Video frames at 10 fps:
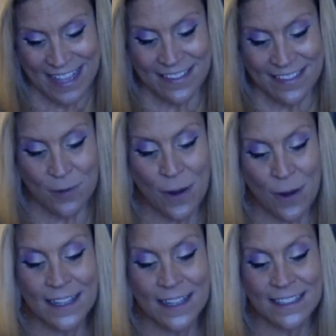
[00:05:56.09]
They
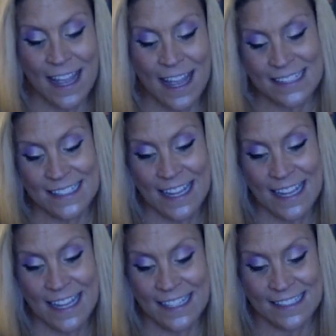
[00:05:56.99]
recognize that
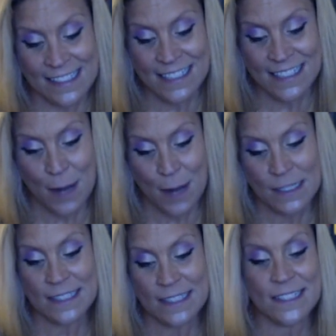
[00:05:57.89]
it is a time to
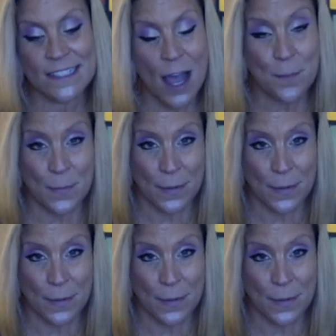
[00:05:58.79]
stop